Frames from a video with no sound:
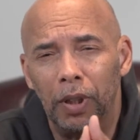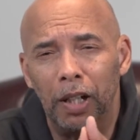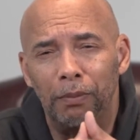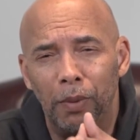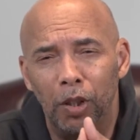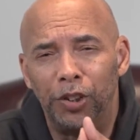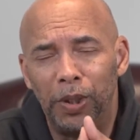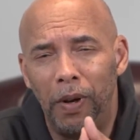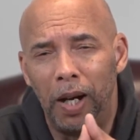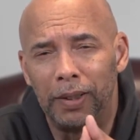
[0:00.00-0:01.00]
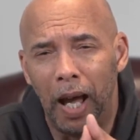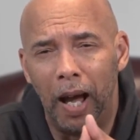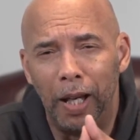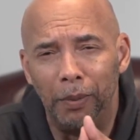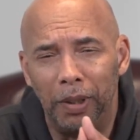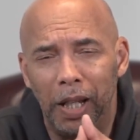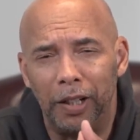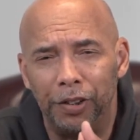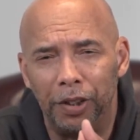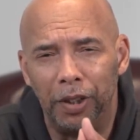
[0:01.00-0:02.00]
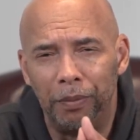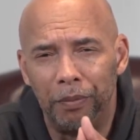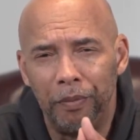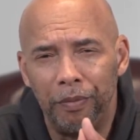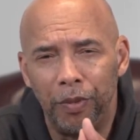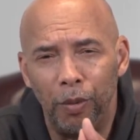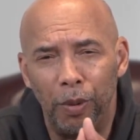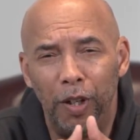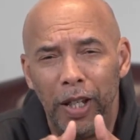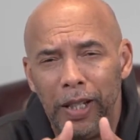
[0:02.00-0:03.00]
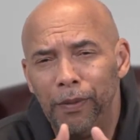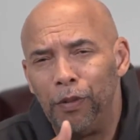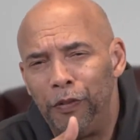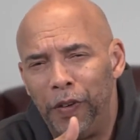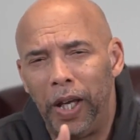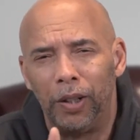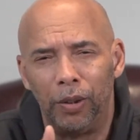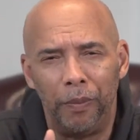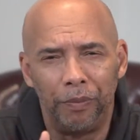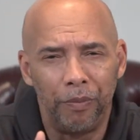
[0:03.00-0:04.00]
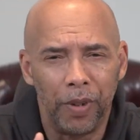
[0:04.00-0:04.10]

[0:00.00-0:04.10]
up most of our time and energy where we even fail